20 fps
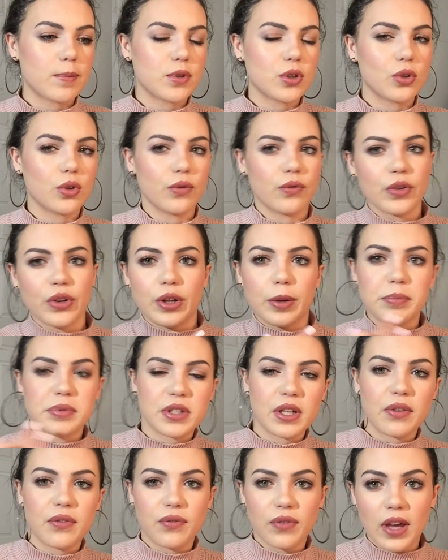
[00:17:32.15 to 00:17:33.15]
So if your
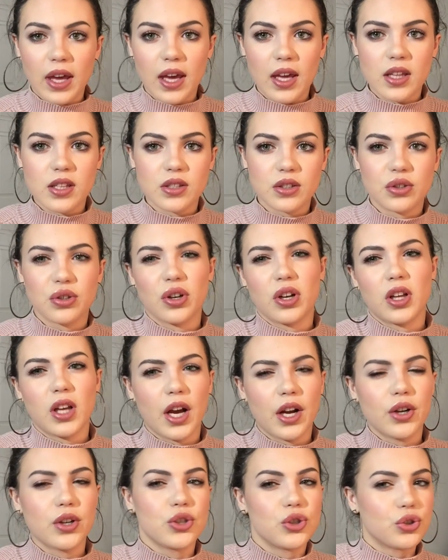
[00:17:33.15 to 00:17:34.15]
lipstick fades, your
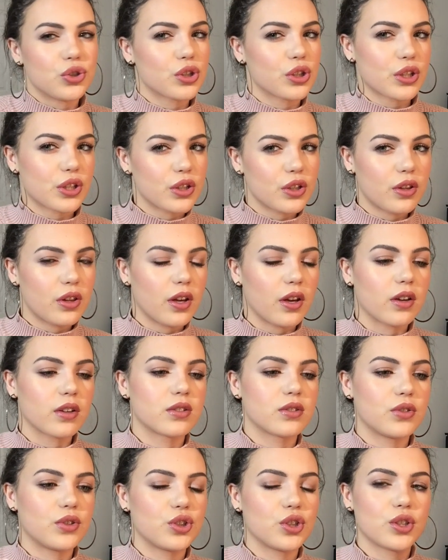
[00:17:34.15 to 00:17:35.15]
liner is usually still there,
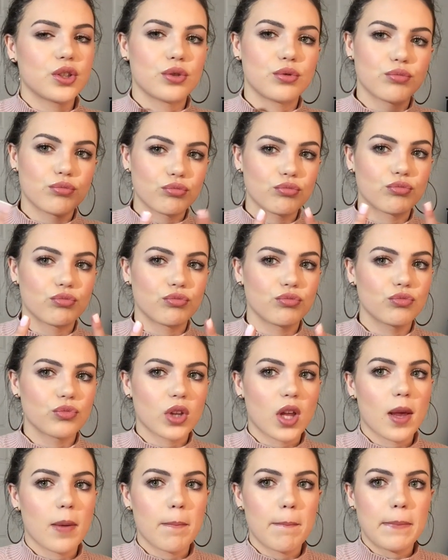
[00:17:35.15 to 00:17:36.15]
so it just
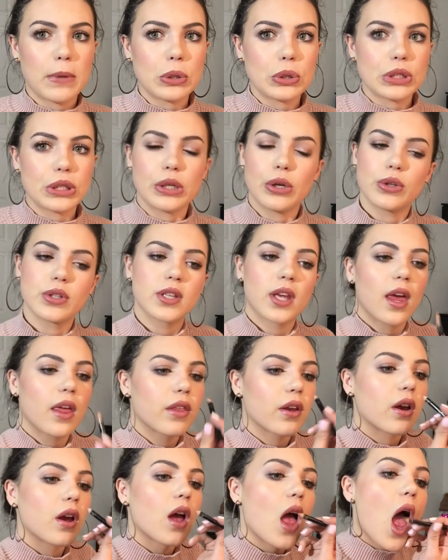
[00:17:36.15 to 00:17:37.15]
pulls it all
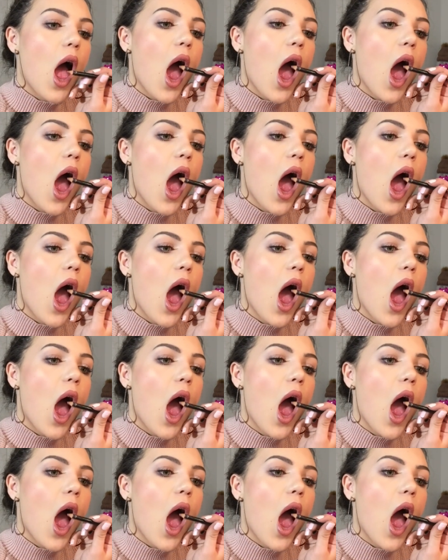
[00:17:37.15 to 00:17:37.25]
together.